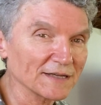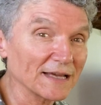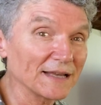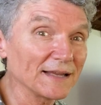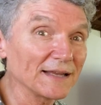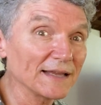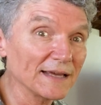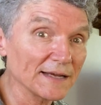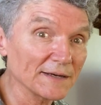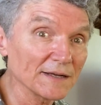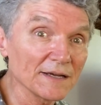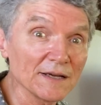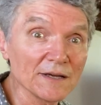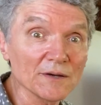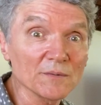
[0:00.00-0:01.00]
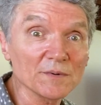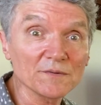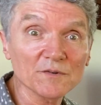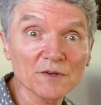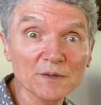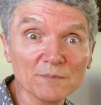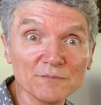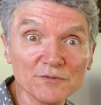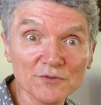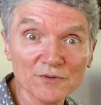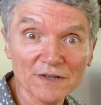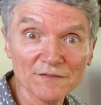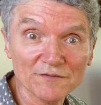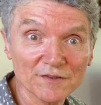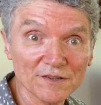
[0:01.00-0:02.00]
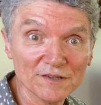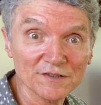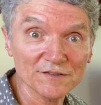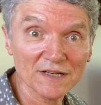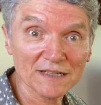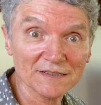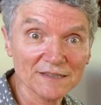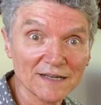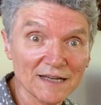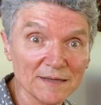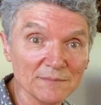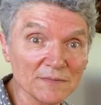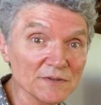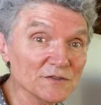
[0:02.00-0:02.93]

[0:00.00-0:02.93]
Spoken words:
And then we've got to brew it for the correct time.